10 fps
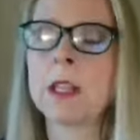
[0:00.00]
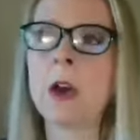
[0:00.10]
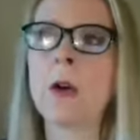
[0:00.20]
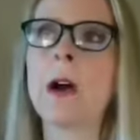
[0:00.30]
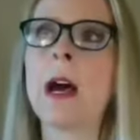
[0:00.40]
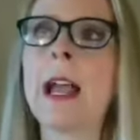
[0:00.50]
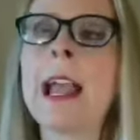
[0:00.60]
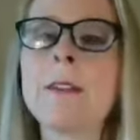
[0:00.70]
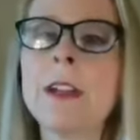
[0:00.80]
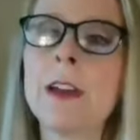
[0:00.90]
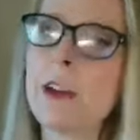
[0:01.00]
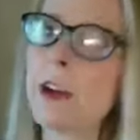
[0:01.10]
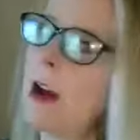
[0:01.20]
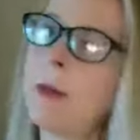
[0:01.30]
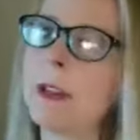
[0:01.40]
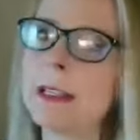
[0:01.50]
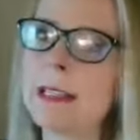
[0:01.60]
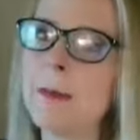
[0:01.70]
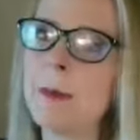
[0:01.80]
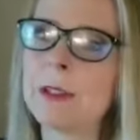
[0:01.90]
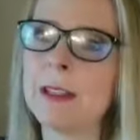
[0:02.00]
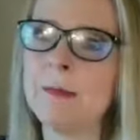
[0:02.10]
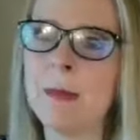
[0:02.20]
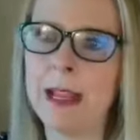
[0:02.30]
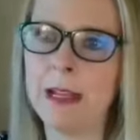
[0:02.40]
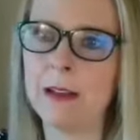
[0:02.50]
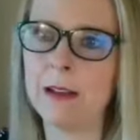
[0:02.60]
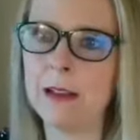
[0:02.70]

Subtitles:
So I have another couple examples that might